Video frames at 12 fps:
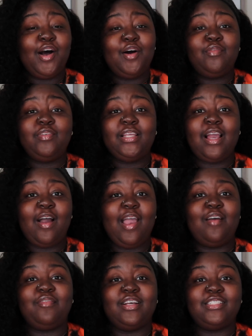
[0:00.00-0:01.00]
Hopefully y'all
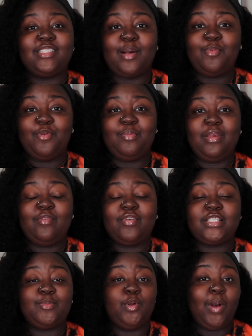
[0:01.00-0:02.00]
had fun shopping with me for
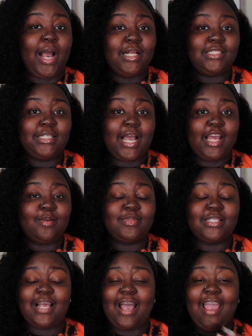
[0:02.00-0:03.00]
some new hygiene items
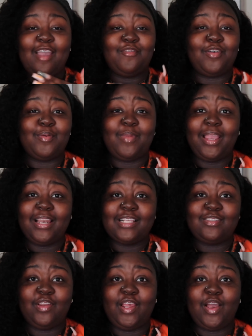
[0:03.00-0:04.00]
because I had fun making
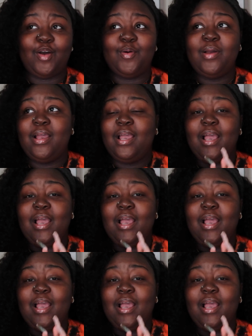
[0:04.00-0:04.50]
this video